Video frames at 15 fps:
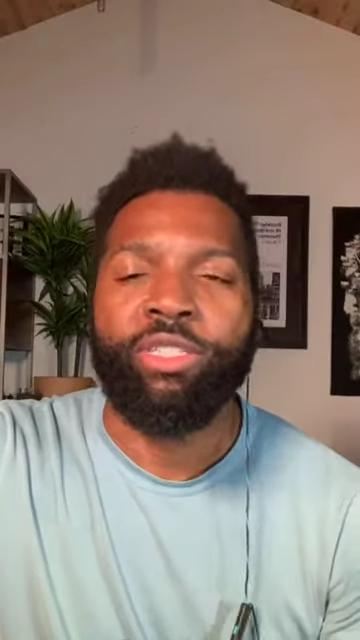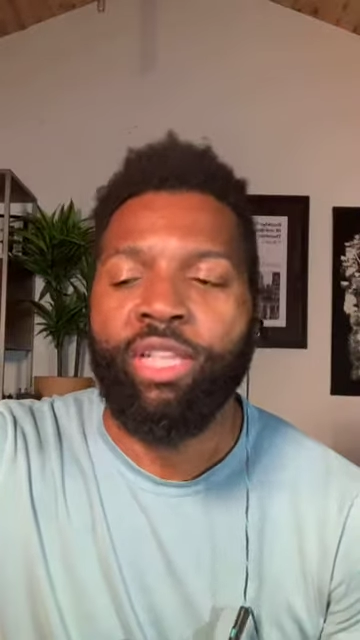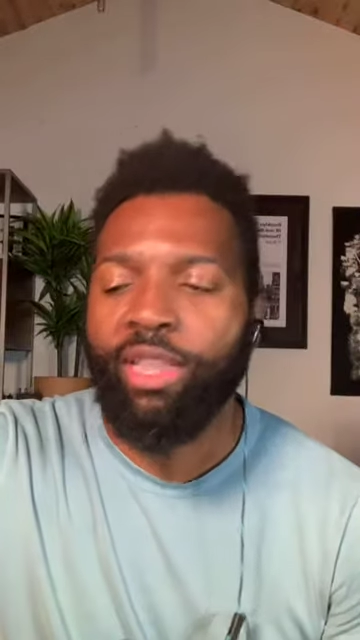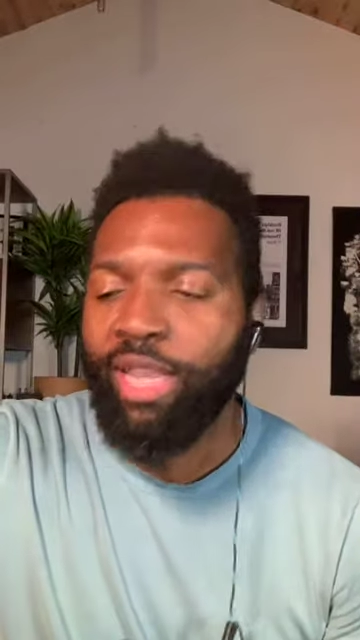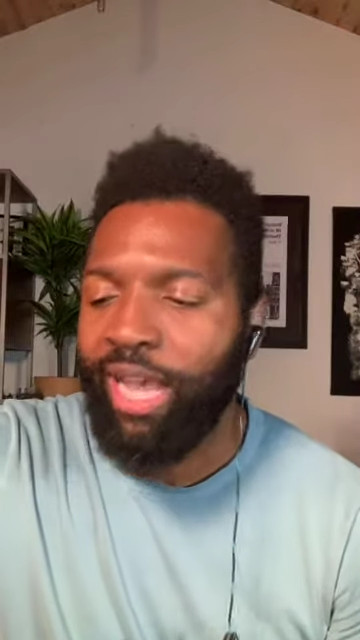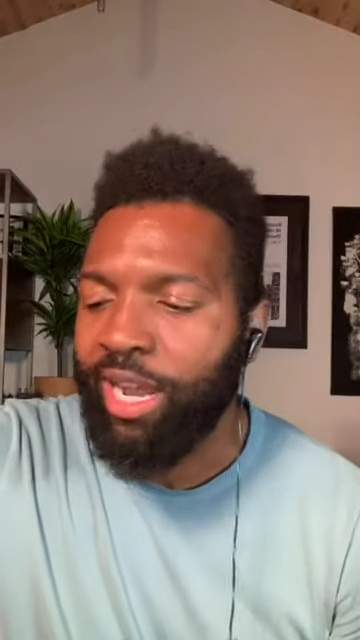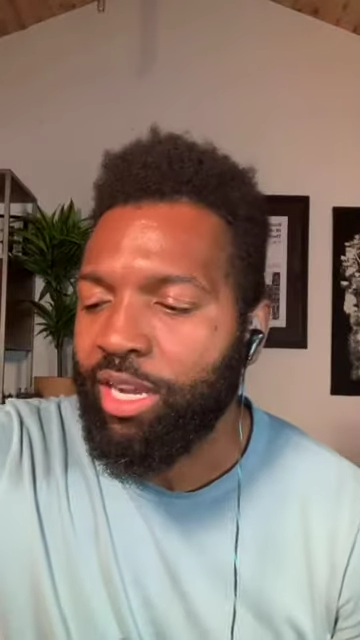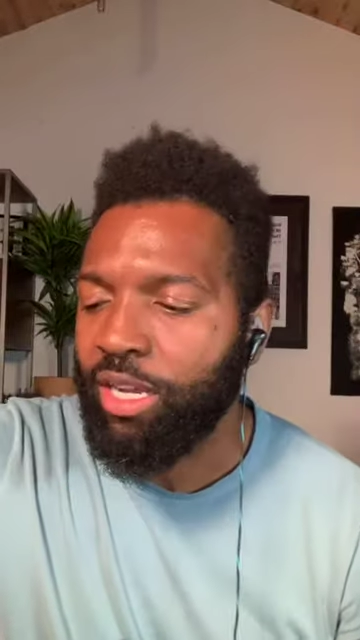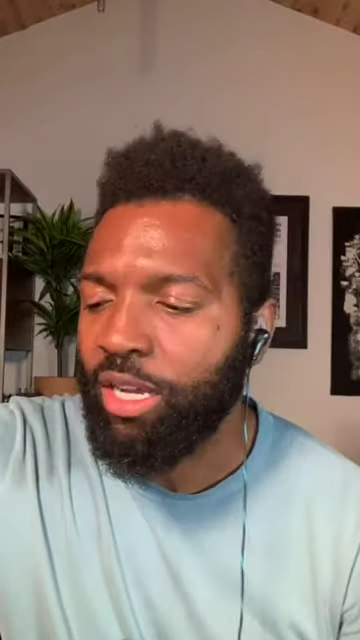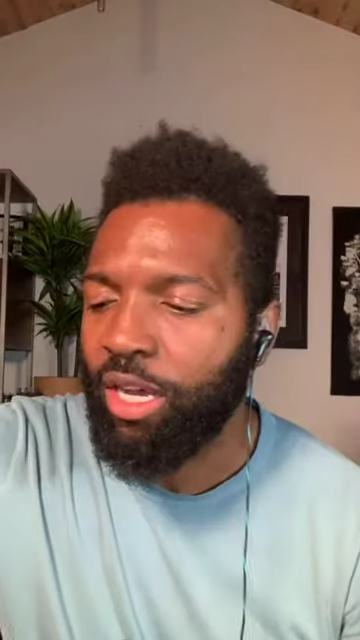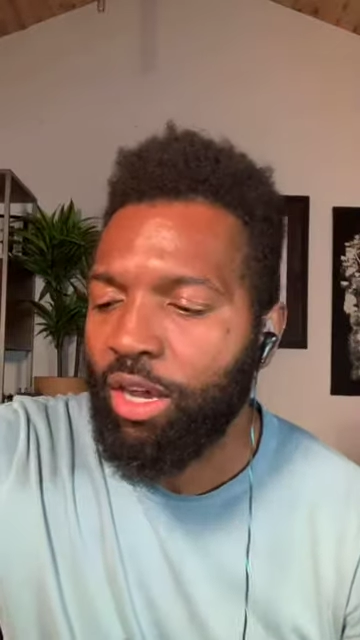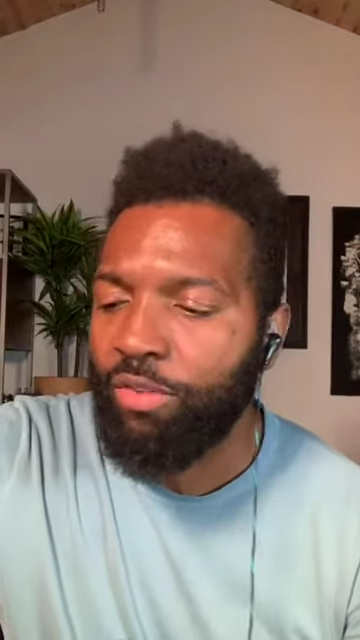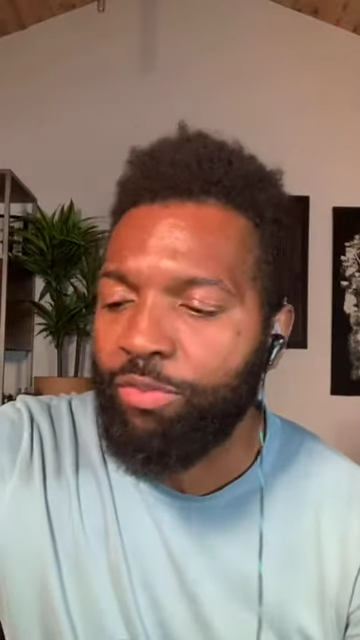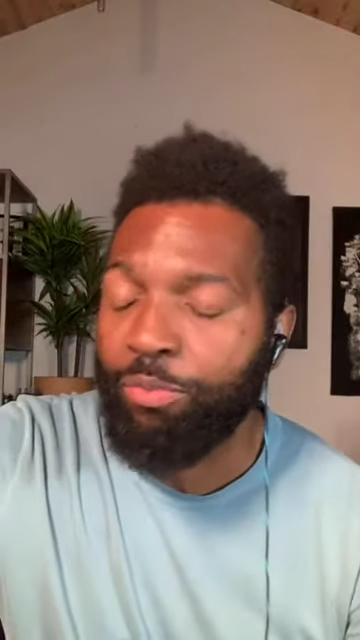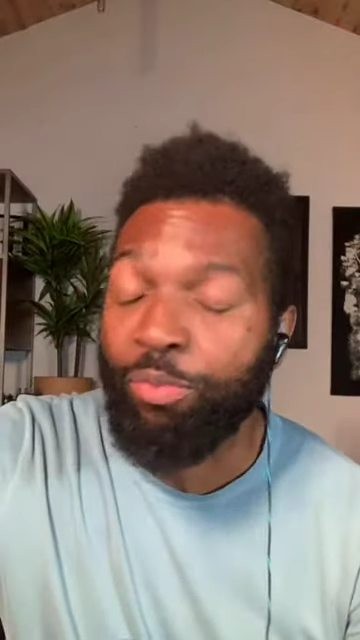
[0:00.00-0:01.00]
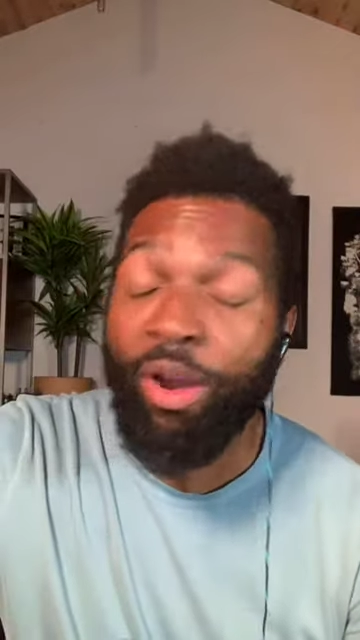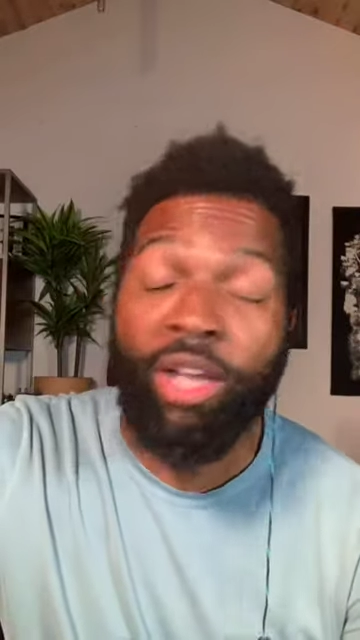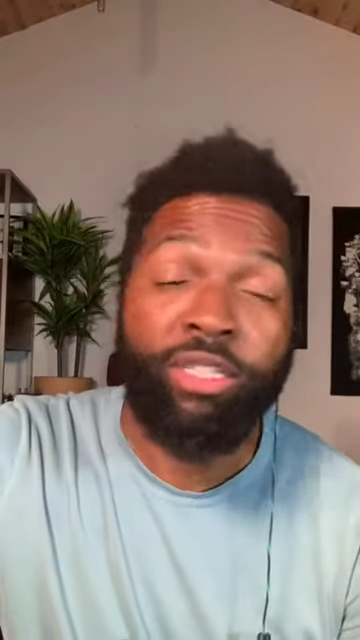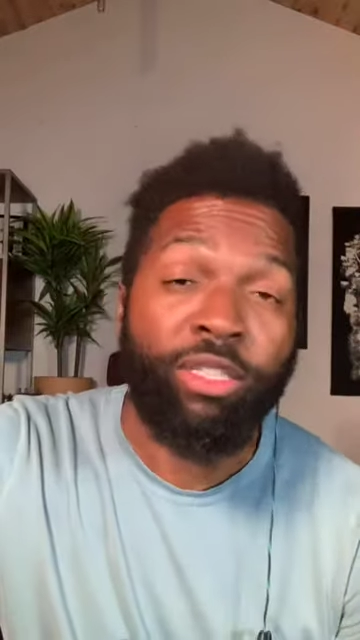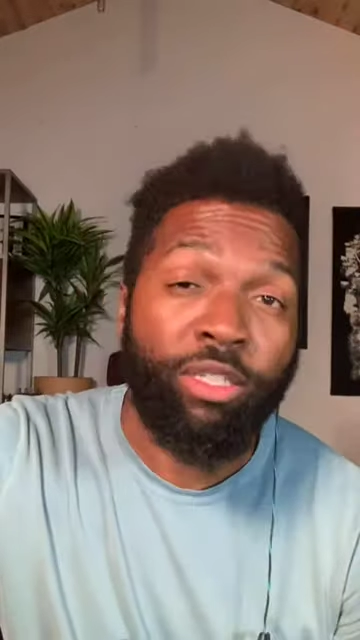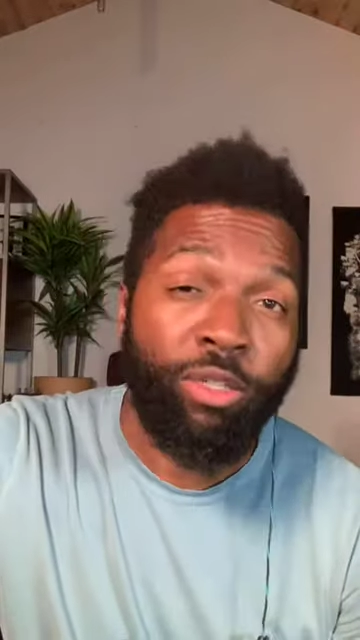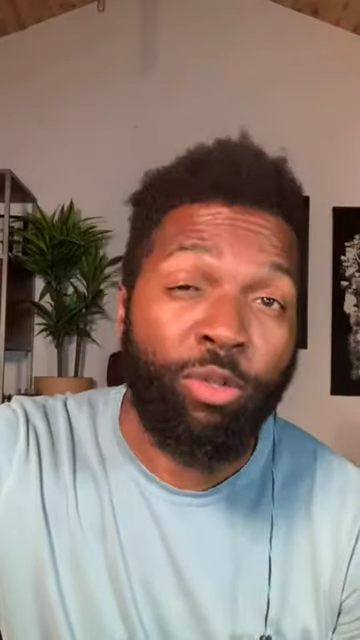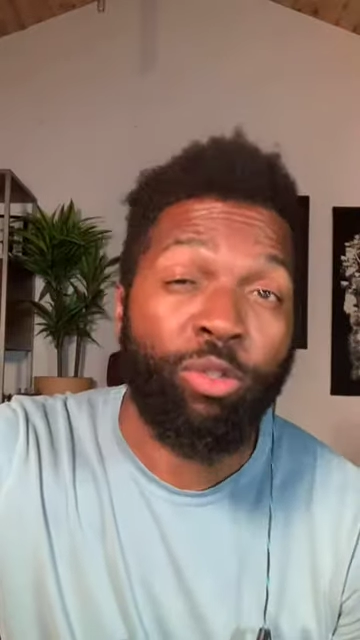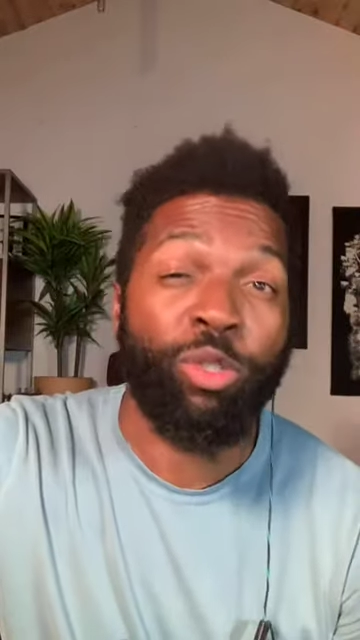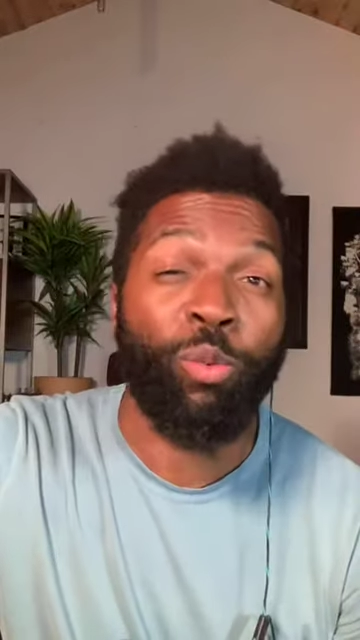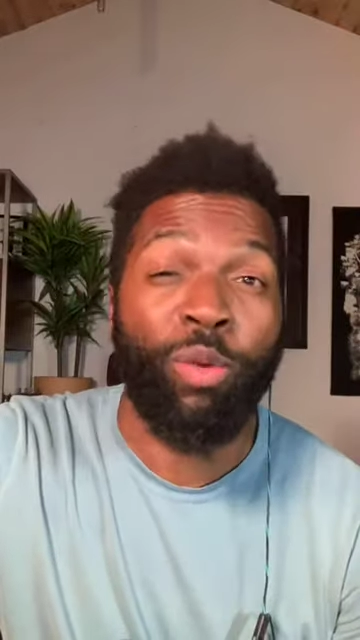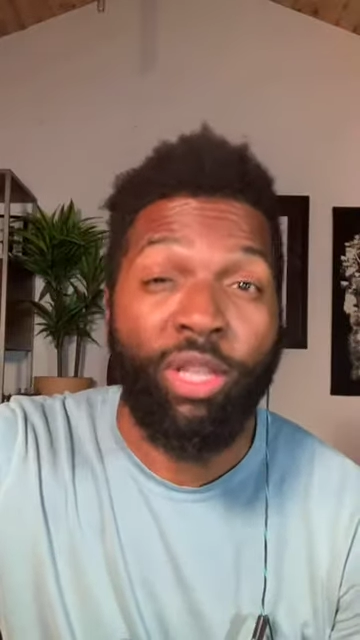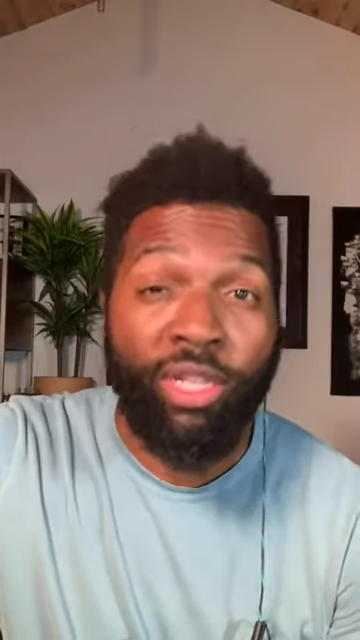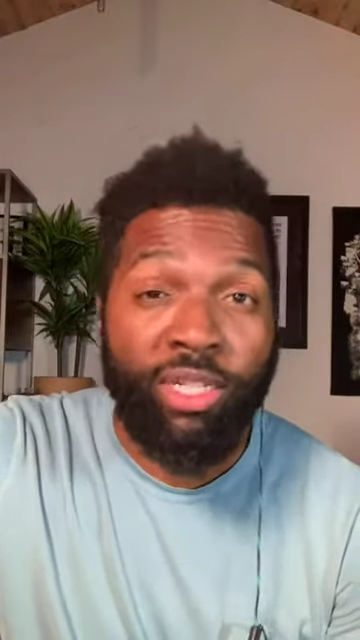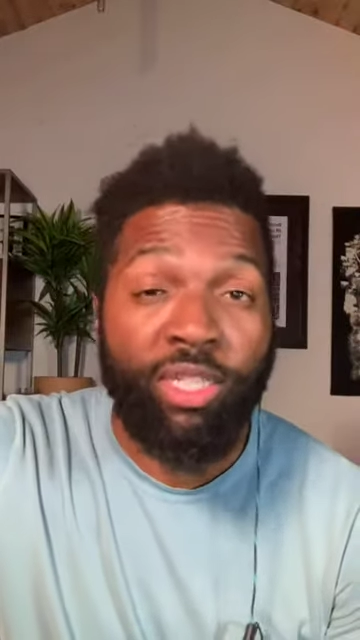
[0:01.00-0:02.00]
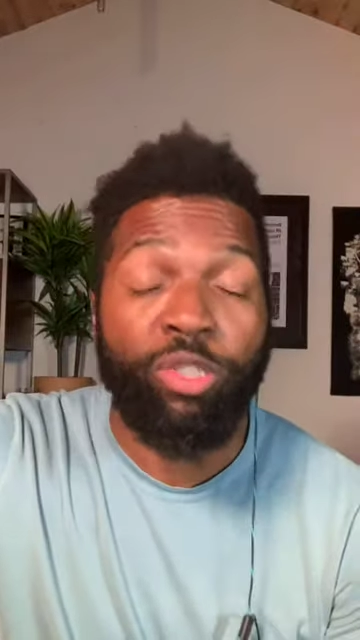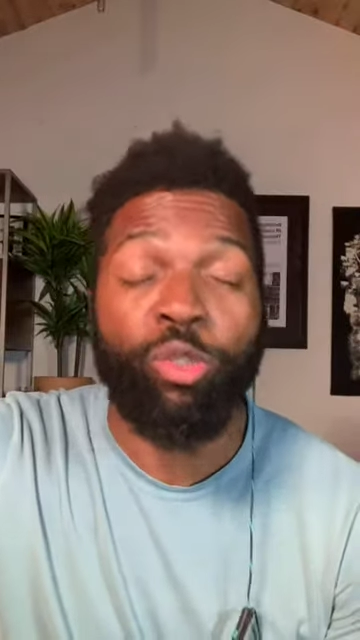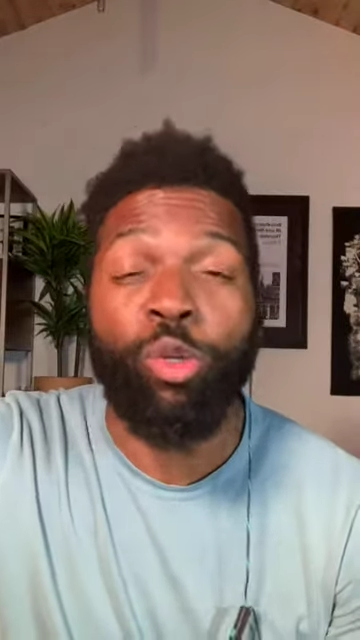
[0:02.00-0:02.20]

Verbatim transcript: to go after them because they need to cooperate with them